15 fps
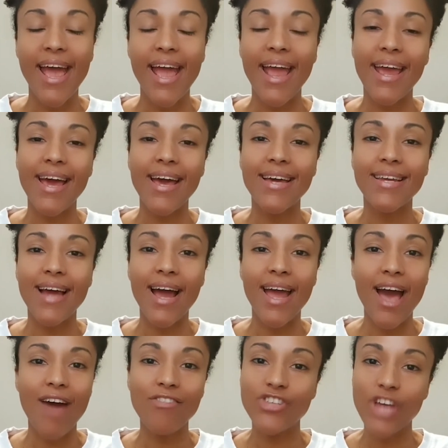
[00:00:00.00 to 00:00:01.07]
and I
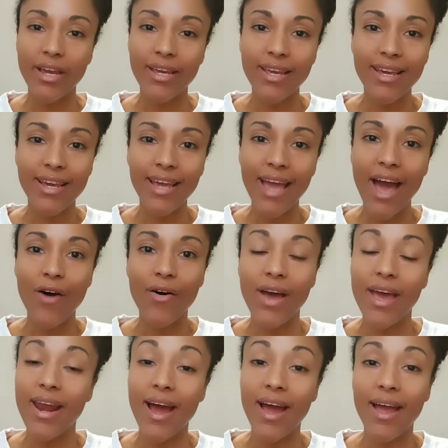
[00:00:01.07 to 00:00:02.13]
have a checking account
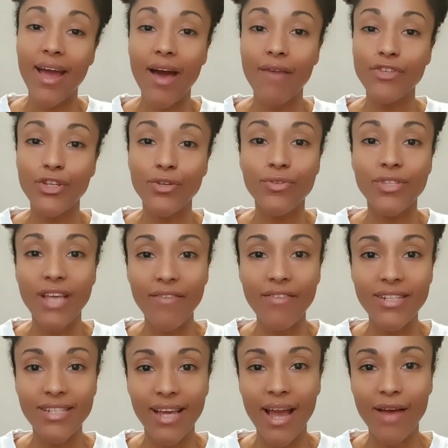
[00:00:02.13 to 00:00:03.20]
and I have two
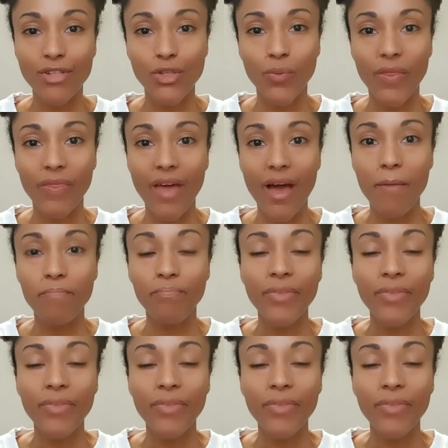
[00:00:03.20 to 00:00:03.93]
savings accounts with them.